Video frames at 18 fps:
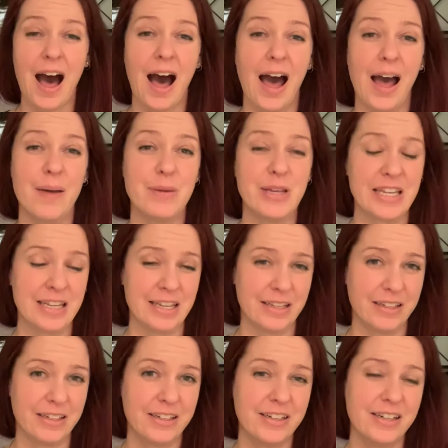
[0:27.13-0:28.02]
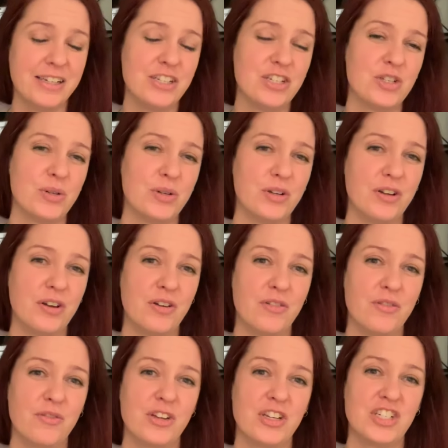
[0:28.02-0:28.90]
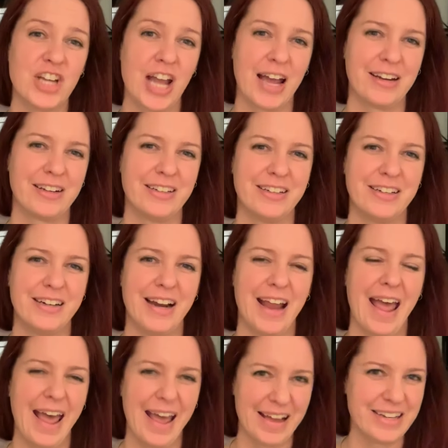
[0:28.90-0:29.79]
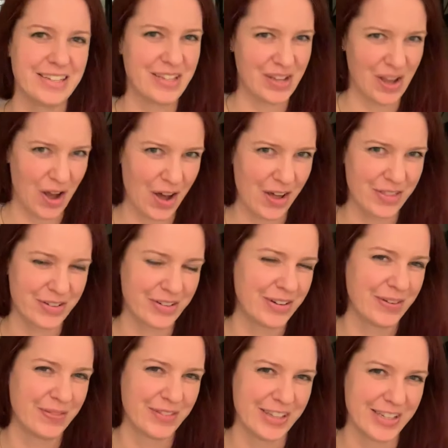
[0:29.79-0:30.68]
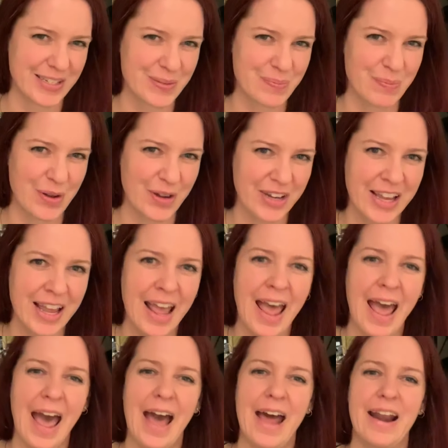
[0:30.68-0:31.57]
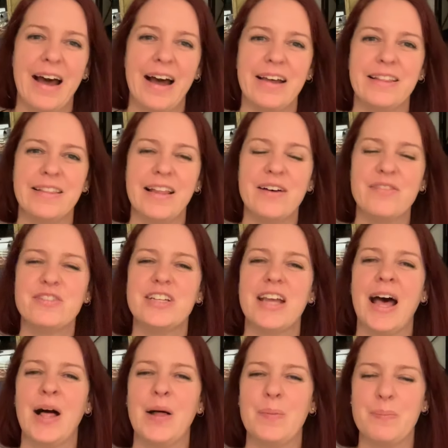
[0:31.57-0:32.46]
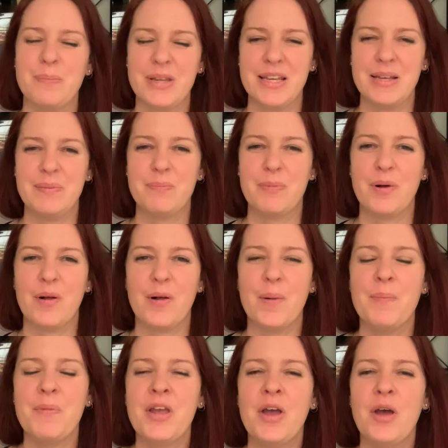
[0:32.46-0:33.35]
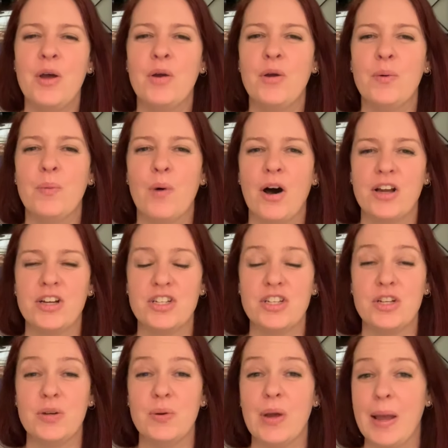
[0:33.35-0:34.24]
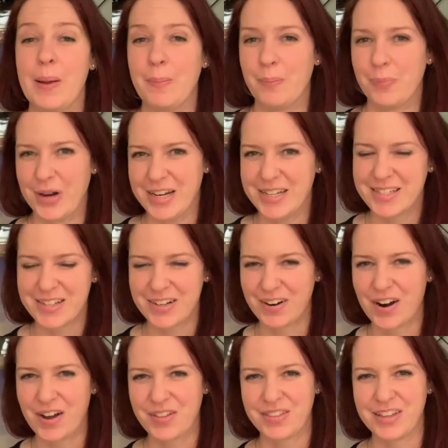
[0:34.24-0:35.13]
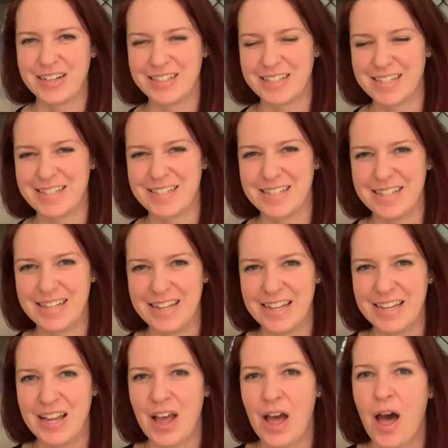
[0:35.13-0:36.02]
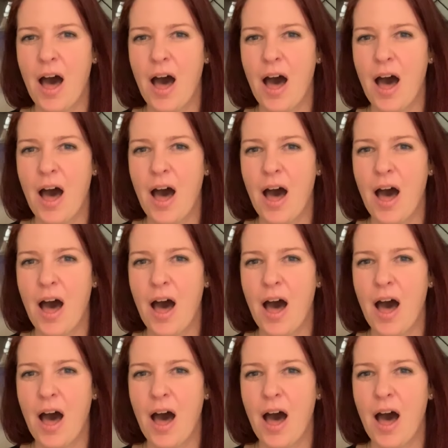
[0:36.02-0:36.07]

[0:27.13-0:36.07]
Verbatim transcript: I'm a healer, intuitive channeler, and the author of this book, and I love to help people who want to embrace their authenticity,